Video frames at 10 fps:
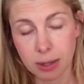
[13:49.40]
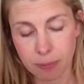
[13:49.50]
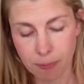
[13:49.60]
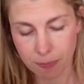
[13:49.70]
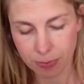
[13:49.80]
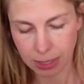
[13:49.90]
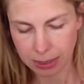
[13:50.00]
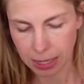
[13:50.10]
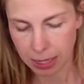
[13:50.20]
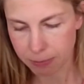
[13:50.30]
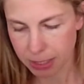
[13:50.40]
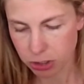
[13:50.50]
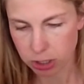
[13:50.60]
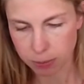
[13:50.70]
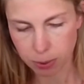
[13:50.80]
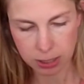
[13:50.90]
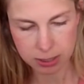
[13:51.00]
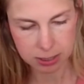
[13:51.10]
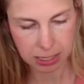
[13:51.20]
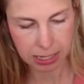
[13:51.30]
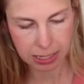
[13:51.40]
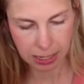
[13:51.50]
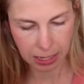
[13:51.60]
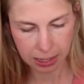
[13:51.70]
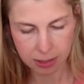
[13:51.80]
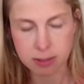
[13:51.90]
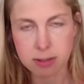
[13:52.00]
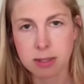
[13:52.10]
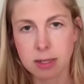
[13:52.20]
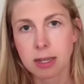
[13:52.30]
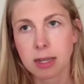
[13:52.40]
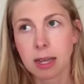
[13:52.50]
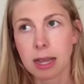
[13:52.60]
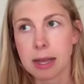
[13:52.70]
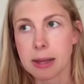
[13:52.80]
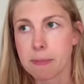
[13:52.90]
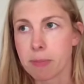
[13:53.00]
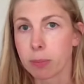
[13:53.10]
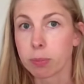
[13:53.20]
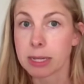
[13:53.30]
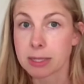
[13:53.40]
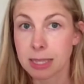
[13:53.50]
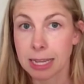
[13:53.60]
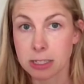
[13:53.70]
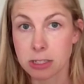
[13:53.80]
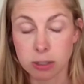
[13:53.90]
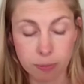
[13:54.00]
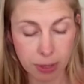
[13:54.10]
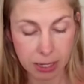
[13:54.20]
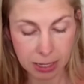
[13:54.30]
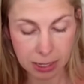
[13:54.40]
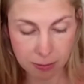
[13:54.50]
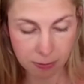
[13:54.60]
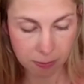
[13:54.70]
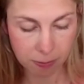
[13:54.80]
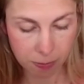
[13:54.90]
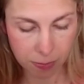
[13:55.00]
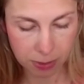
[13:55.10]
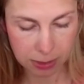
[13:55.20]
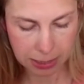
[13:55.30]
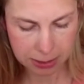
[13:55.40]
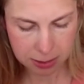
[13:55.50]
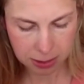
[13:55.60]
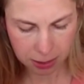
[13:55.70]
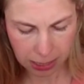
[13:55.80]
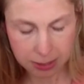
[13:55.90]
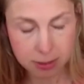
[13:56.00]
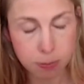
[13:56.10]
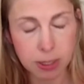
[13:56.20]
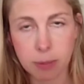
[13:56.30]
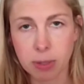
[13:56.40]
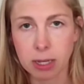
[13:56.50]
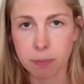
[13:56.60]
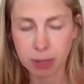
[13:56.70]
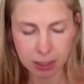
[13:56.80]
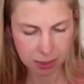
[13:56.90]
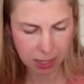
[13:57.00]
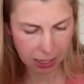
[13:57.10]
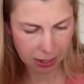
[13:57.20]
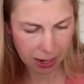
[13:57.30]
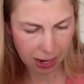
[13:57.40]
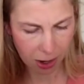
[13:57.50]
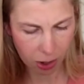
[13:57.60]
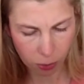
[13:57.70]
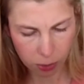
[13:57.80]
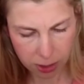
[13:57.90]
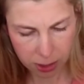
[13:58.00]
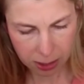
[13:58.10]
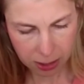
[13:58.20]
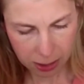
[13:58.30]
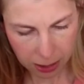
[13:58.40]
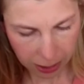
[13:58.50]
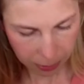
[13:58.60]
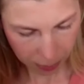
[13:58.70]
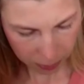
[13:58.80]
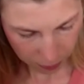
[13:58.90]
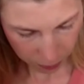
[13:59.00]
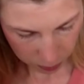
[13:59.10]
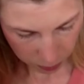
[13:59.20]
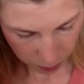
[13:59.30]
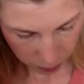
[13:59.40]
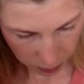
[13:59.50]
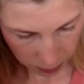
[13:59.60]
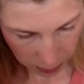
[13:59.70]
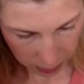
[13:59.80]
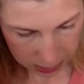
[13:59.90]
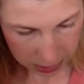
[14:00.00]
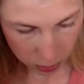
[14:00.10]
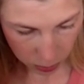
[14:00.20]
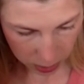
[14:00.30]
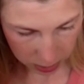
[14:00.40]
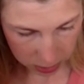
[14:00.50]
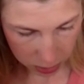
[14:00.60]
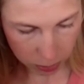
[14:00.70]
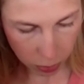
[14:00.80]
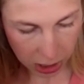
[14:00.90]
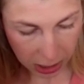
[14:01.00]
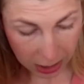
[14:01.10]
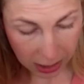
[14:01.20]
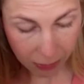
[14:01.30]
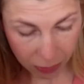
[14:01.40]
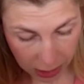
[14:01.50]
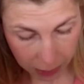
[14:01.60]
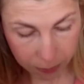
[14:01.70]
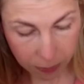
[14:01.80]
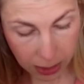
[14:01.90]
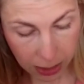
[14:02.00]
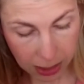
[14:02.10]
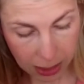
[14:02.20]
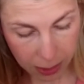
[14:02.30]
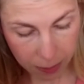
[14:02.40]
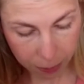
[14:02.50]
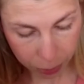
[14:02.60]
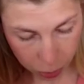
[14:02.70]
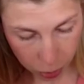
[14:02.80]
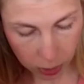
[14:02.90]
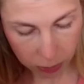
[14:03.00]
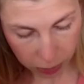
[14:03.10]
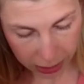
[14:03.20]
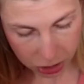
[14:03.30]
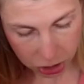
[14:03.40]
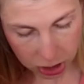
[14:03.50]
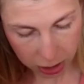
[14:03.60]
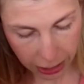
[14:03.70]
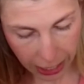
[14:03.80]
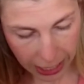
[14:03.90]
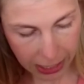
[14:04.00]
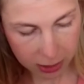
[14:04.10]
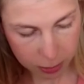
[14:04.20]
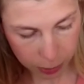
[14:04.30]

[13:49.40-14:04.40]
Like they had mentioned the prostate and the breast cancer, but that is becoming a big thing now. Um, this one also morning and evening blue enriched light